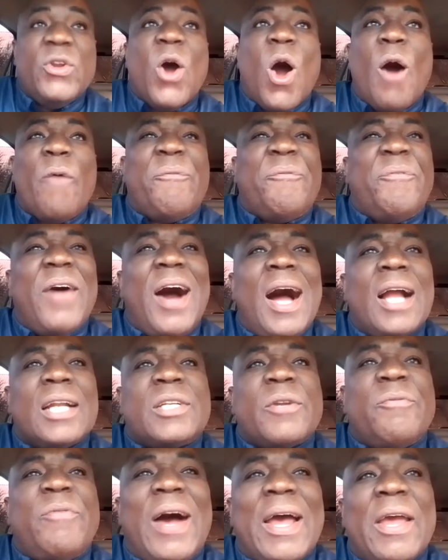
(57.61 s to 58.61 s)
No
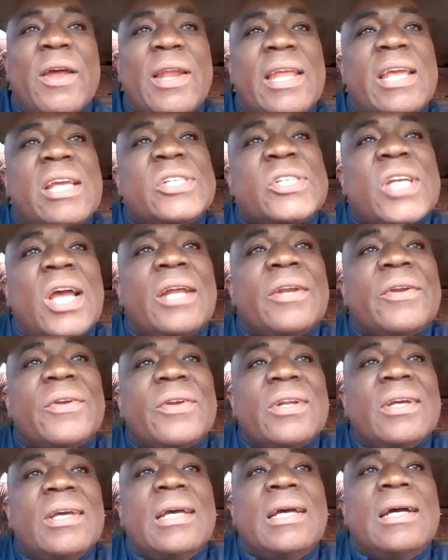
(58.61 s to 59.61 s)
fault violation.
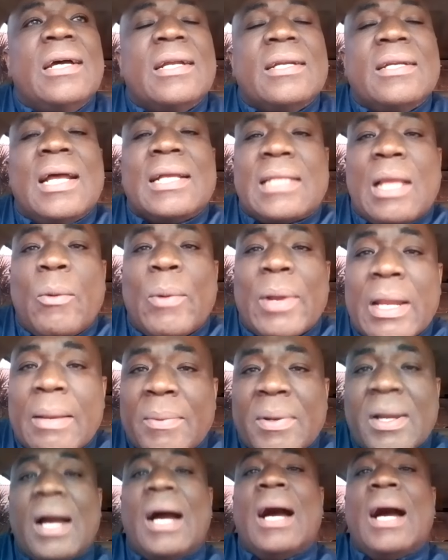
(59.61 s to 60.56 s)
That is what them